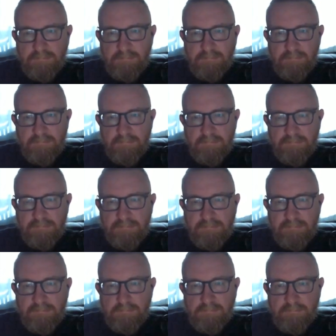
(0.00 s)

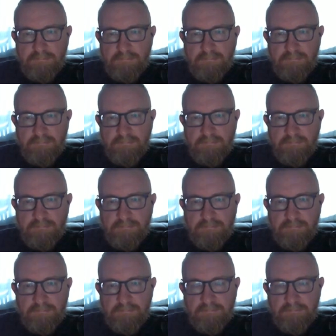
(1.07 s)

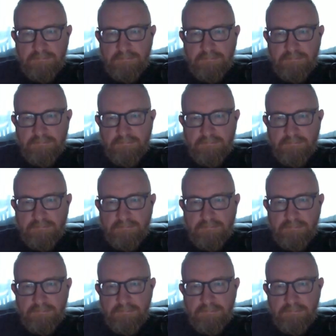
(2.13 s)

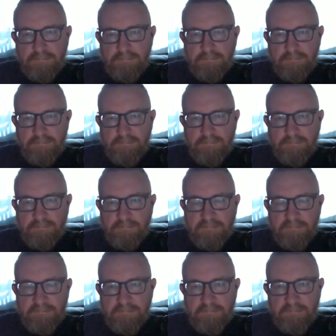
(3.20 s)

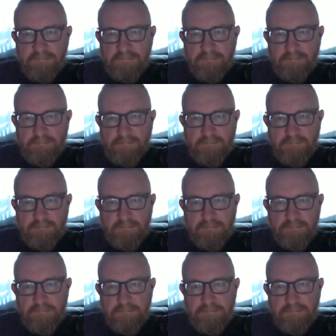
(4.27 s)

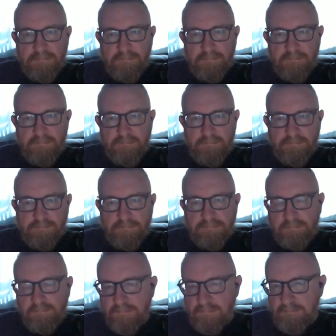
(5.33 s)

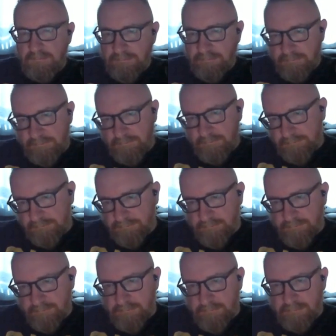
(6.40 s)

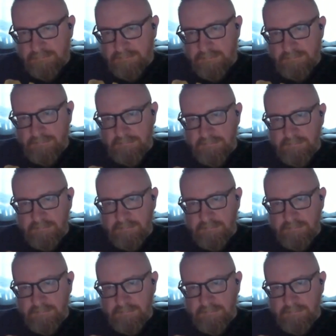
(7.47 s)
(not speaking)